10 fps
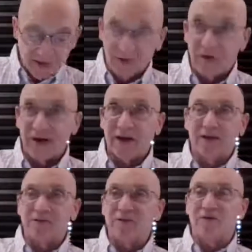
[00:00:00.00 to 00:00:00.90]
So
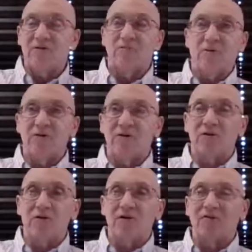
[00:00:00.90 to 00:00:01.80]
again, as we know, the
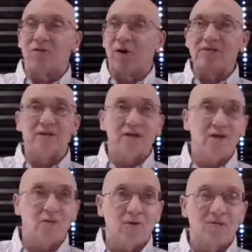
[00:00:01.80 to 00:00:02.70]
Buddha never wasted
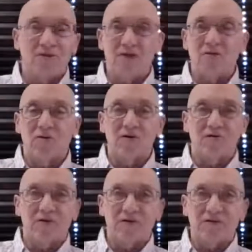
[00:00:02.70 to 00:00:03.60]
any words, and he
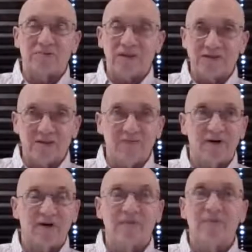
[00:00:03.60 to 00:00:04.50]
taught very
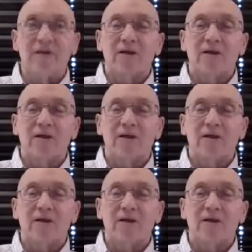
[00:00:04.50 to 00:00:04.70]
specific.